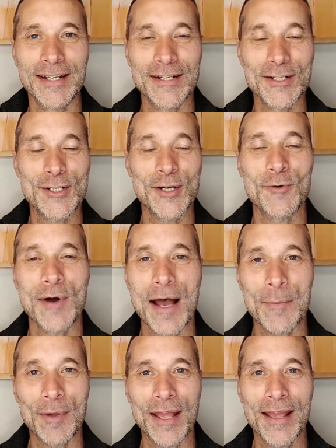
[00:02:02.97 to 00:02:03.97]
to show
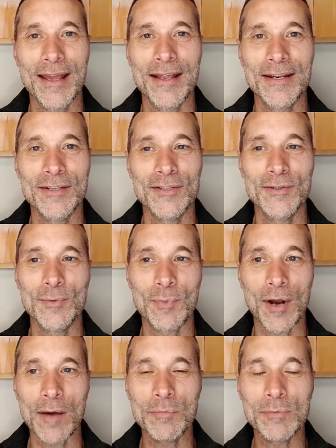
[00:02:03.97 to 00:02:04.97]
up, and you
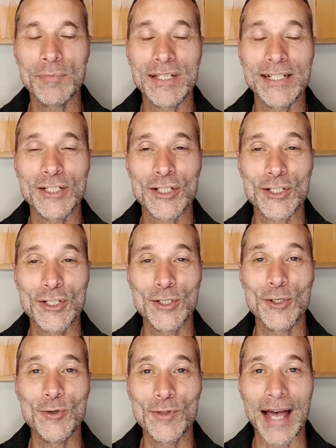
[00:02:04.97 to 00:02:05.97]
probably just
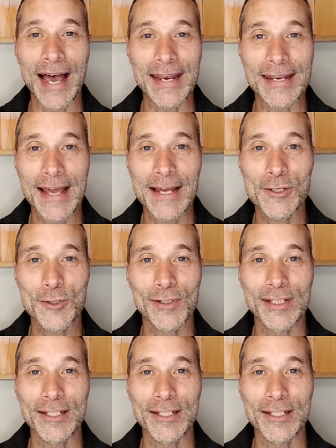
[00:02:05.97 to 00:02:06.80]
do that naturally.